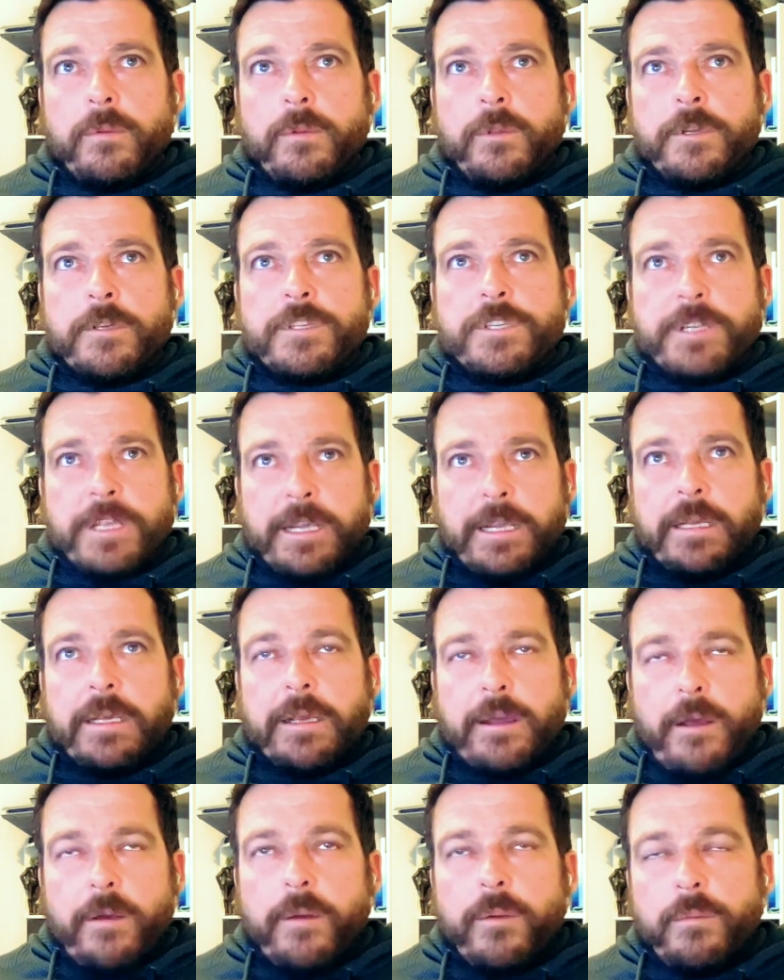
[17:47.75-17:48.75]

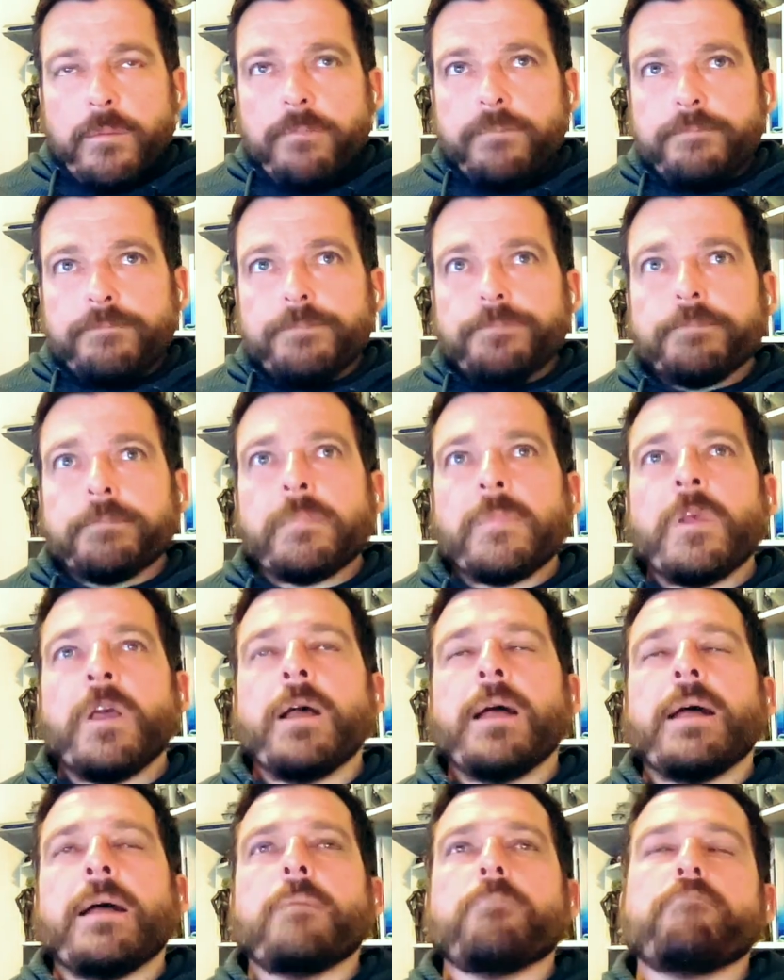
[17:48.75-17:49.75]
CEO.
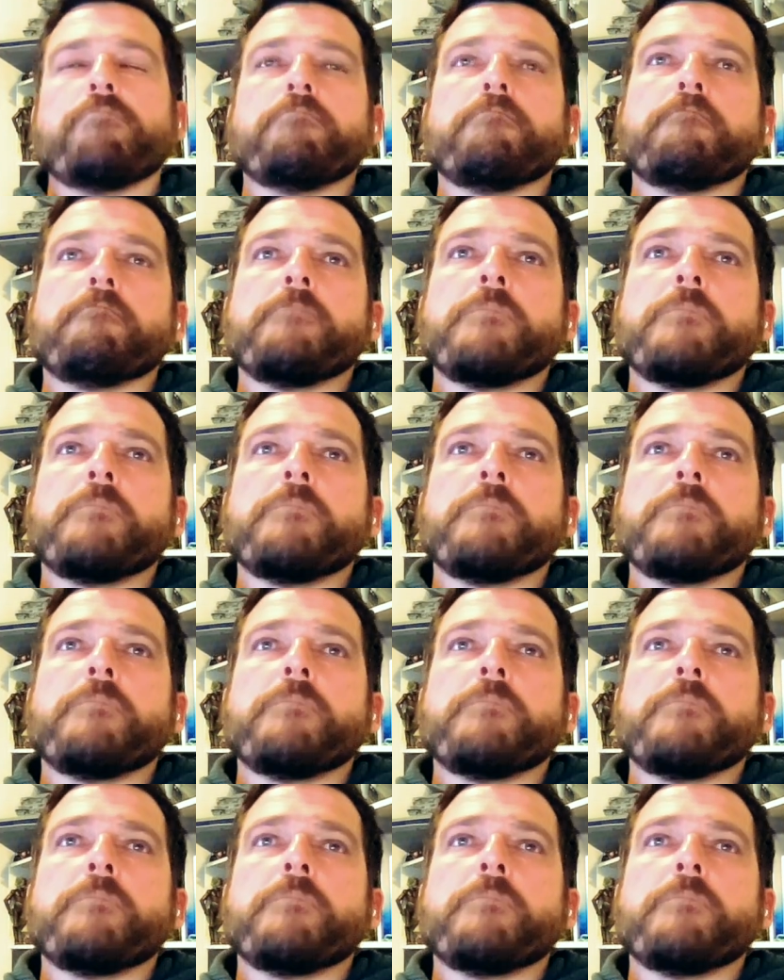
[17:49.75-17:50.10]
The